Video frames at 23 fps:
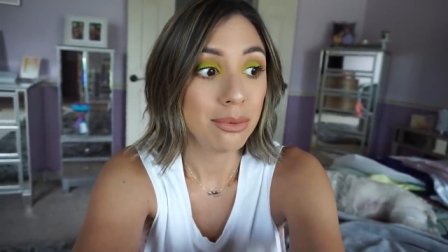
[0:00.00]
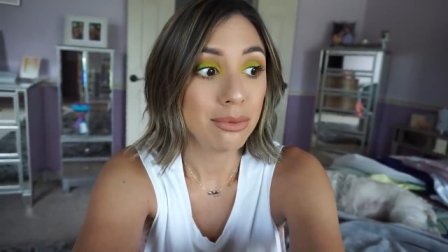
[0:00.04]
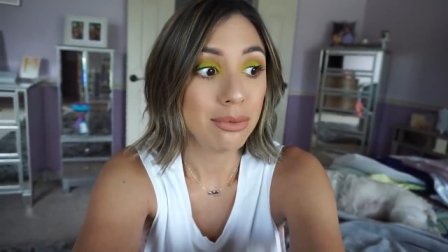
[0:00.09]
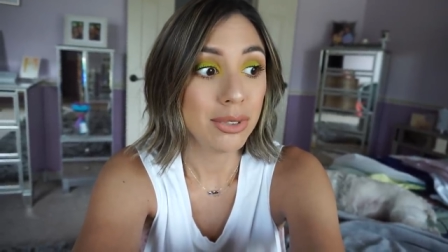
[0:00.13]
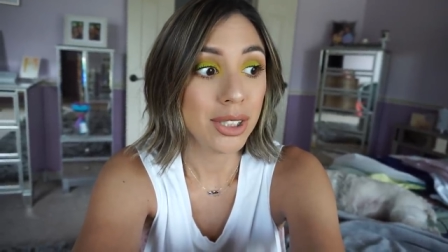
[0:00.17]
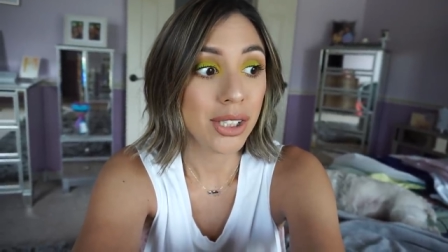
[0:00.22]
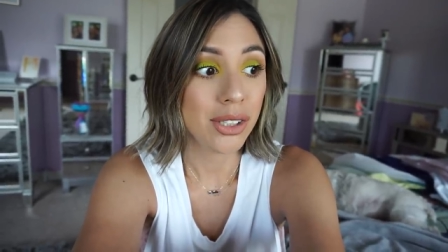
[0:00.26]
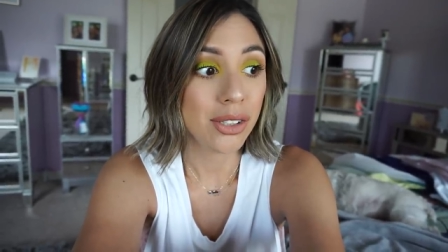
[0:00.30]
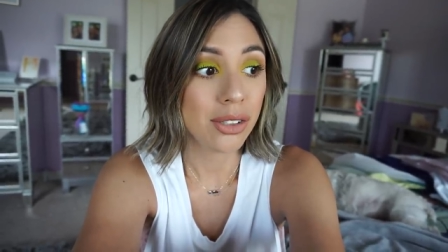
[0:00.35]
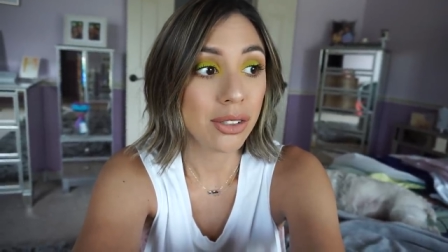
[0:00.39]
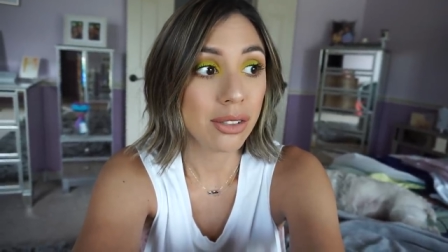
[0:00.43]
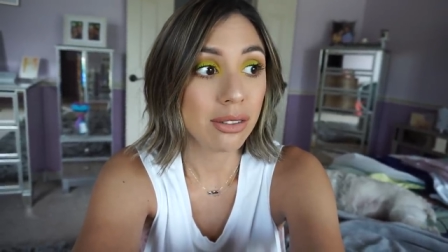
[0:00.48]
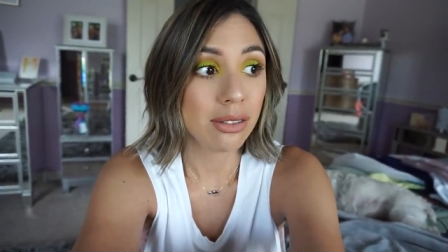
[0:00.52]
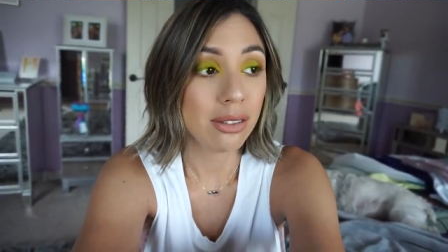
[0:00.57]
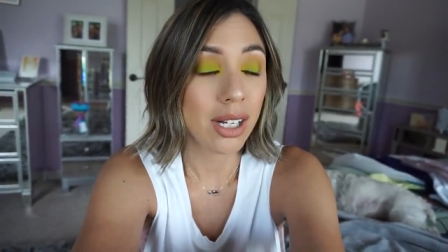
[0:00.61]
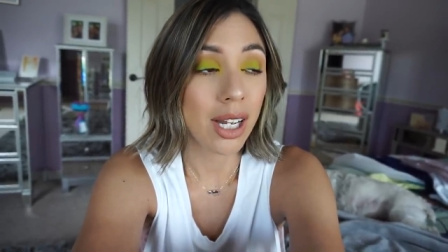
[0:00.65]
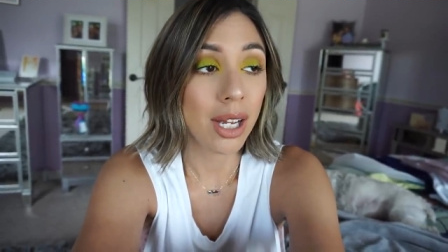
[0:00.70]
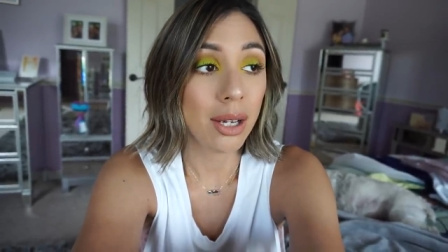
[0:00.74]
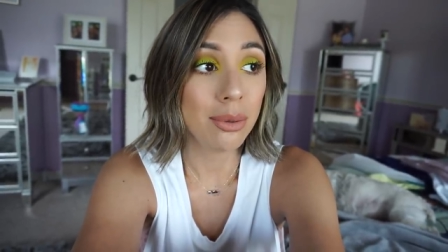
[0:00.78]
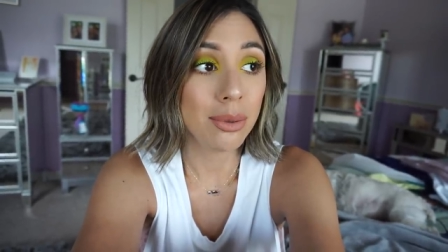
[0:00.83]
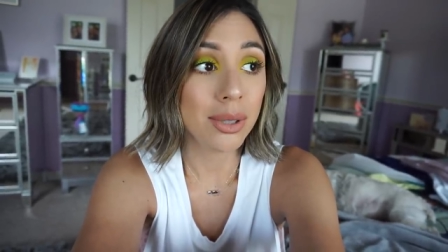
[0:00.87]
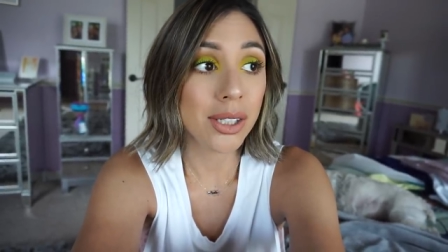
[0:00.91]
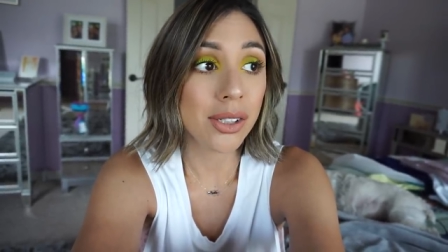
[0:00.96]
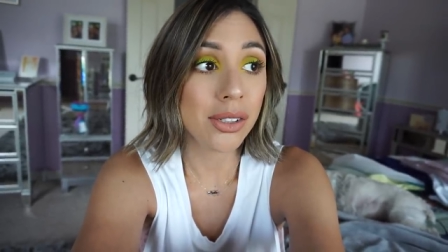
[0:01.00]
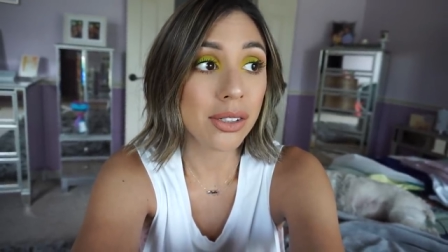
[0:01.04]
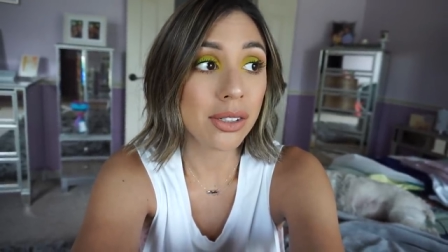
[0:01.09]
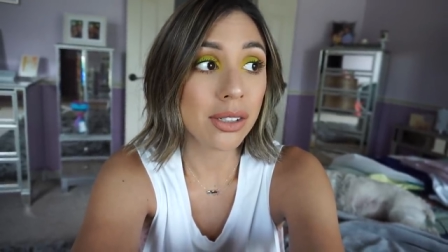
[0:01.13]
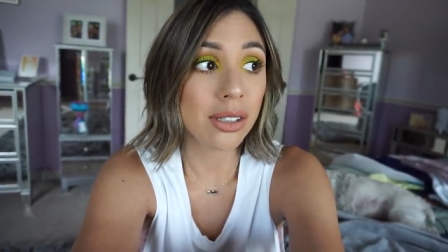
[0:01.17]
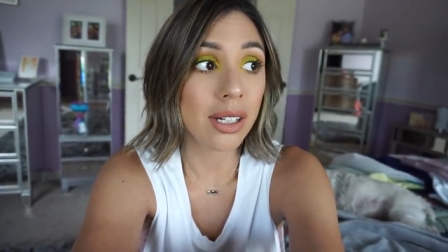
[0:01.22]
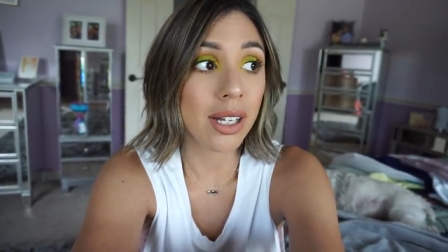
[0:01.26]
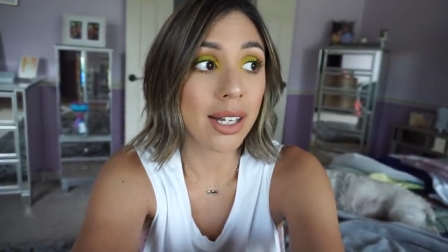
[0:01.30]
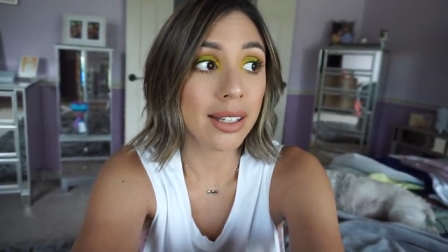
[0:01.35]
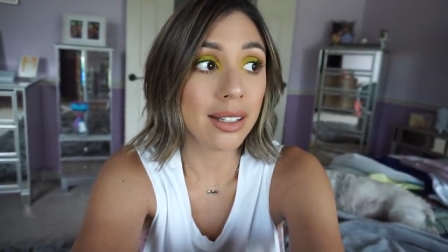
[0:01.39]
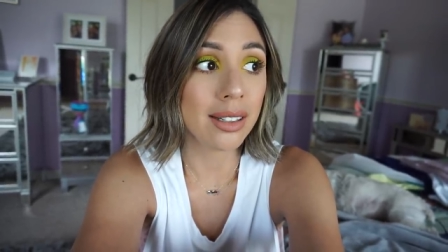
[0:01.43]
which I
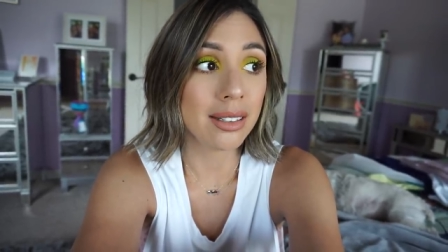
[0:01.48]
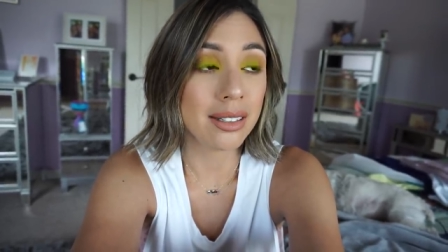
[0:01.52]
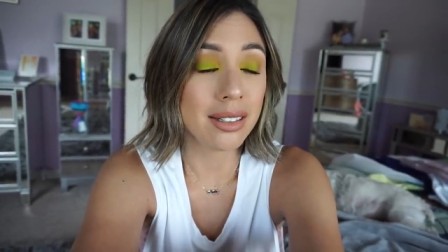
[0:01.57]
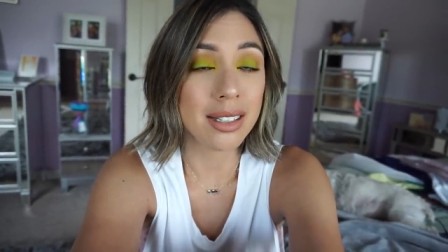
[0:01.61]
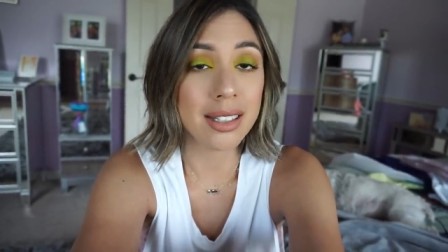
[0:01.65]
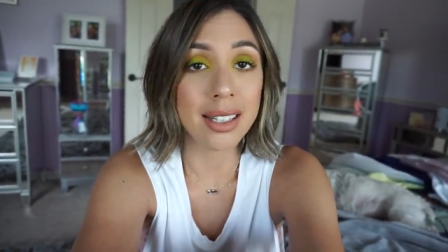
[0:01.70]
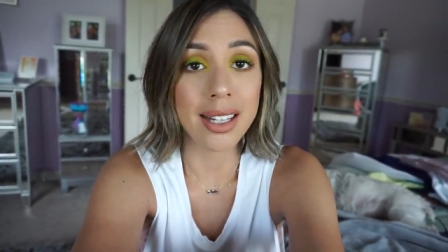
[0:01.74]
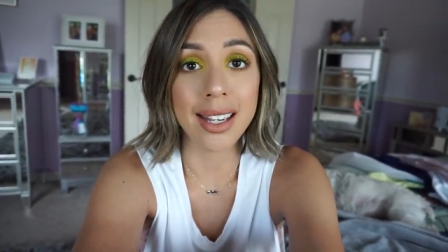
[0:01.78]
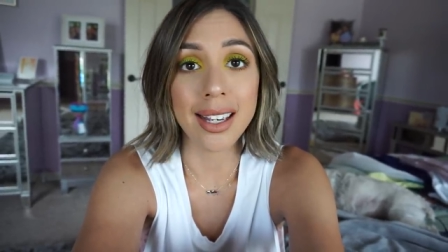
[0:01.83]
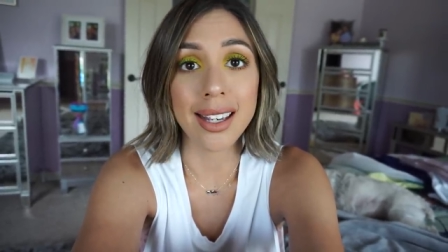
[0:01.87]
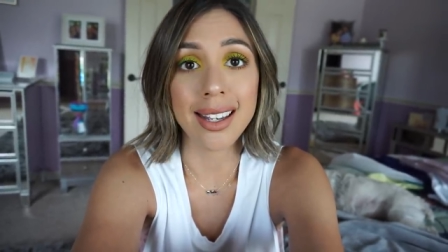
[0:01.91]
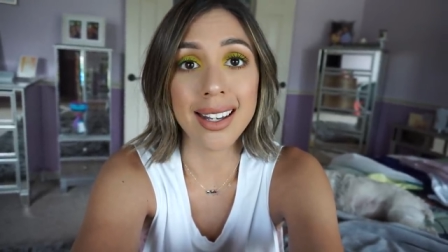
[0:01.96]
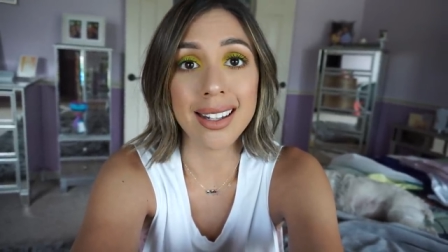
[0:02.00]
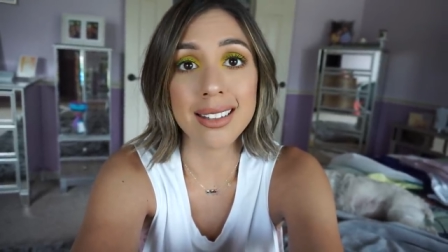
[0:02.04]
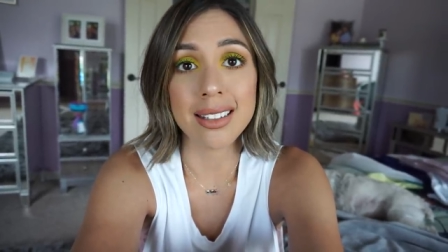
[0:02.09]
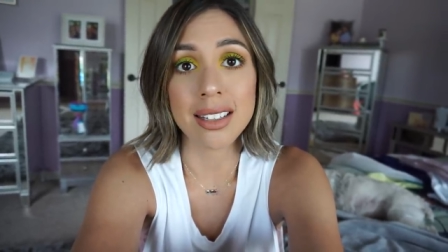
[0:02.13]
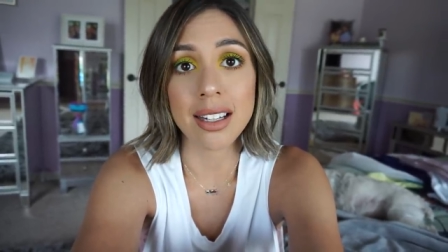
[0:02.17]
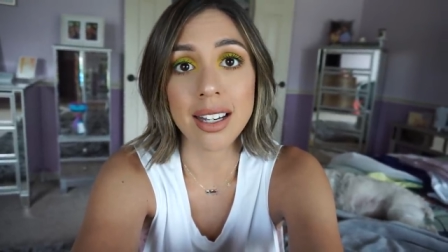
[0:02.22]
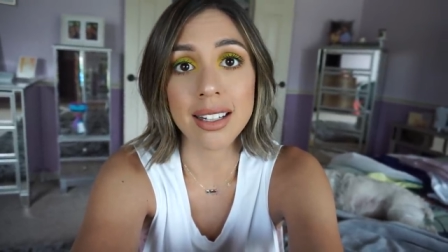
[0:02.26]
wish I could say I,